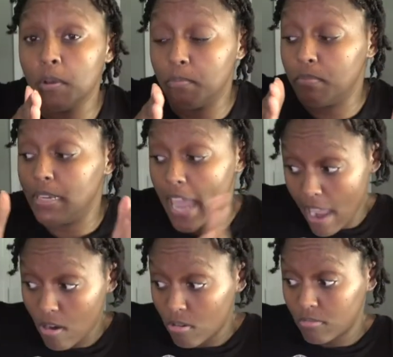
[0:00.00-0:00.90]
from
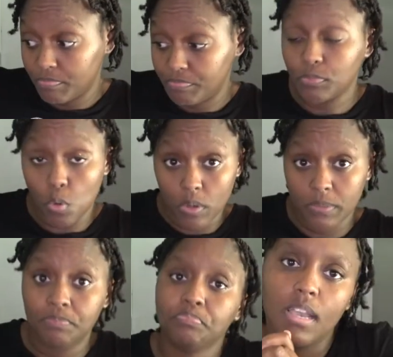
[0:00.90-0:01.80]
now
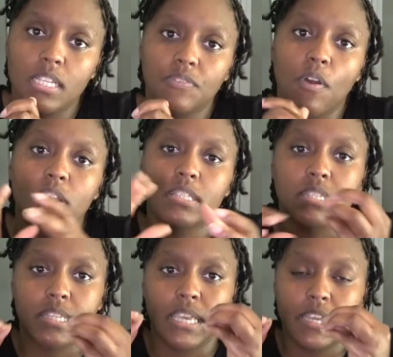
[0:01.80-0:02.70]
on, as far as the
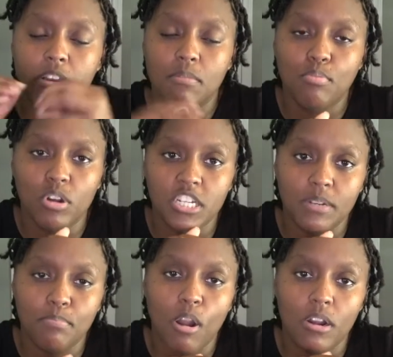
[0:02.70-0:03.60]
skincare
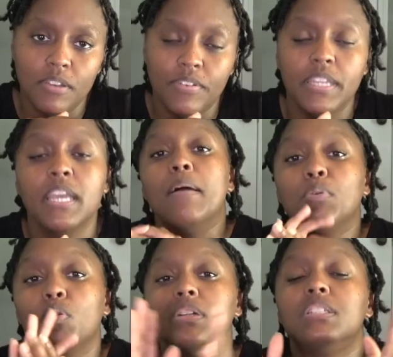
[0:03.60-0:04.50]
portion part of it,
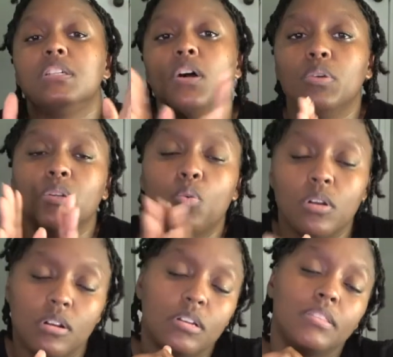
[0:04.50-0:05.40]
I'm going to go in
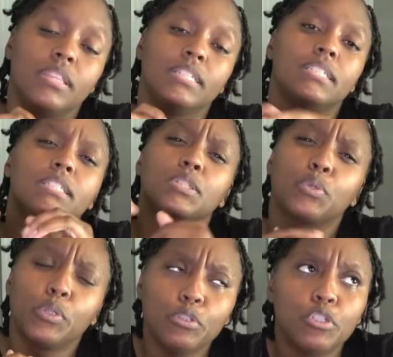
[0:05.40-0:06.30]
order. This is
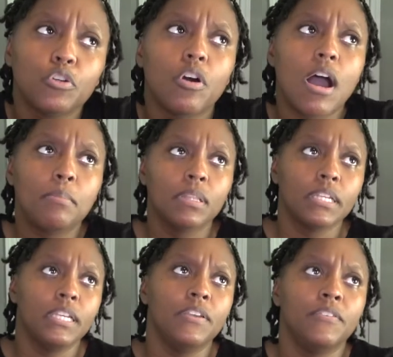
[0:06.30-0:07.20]
crucial, I
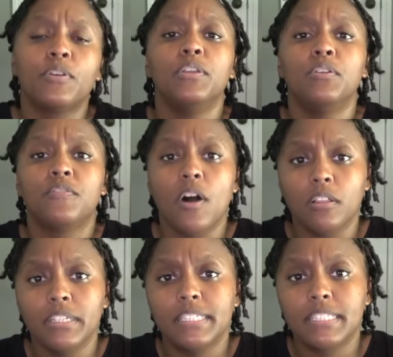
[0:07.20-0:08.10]
believe, for you to
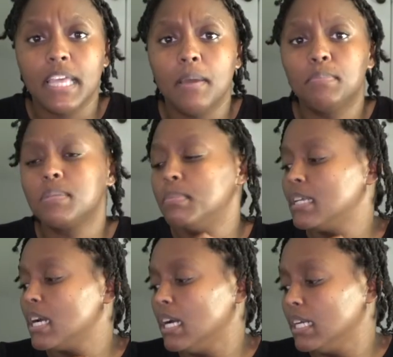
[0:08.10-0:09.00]
follow these steps
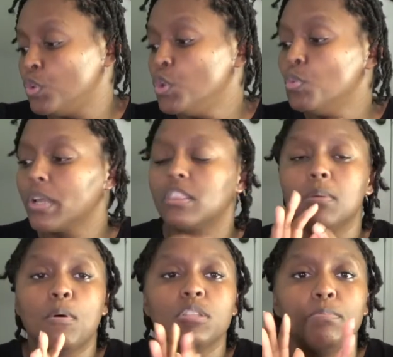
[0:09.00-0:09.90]
because you will get
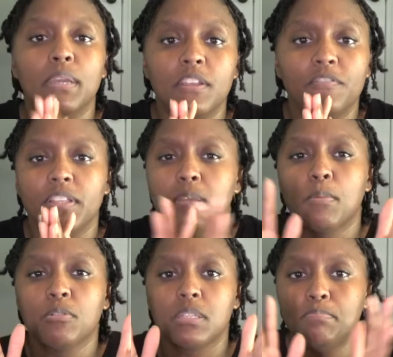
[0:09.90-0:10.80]
the most benefit, the
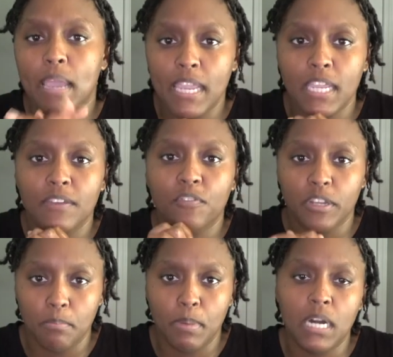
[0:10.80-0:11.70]
most bang for
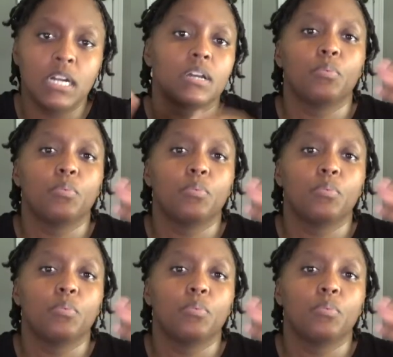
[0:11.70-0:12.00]
your buck